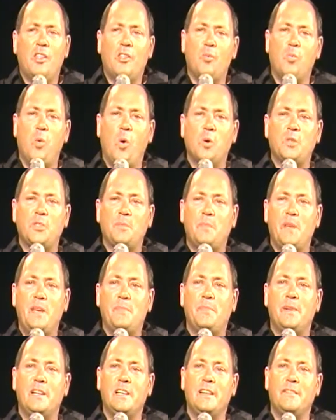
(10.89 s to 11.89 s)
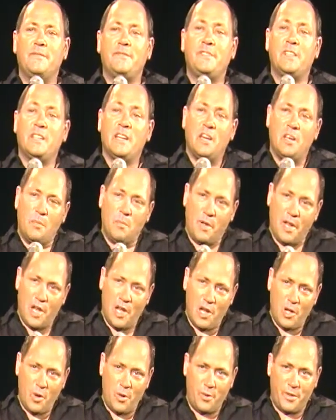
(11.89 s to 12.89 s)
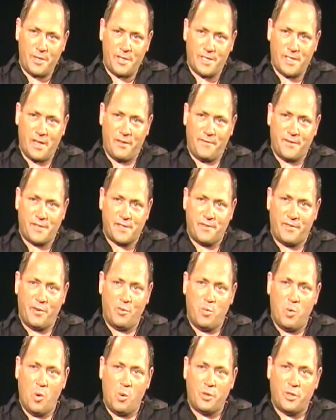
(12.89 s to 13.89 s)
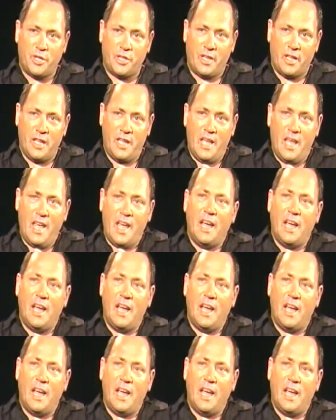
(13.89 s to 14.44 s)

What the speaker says: The water people lived below the surface of the water,